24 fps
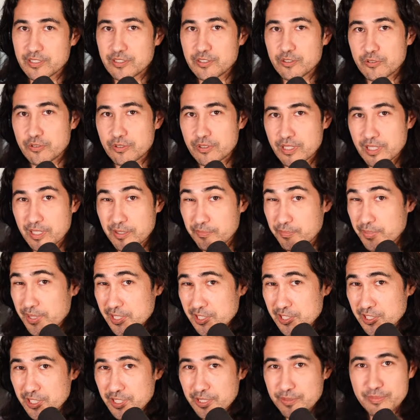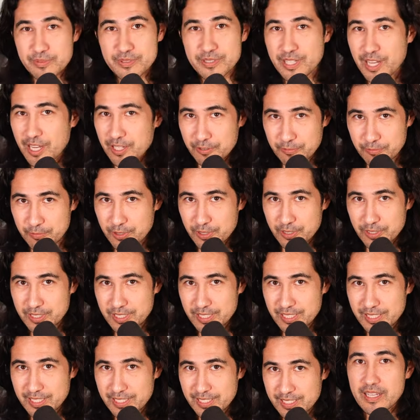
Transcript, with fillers: You're a bishop, not a rook.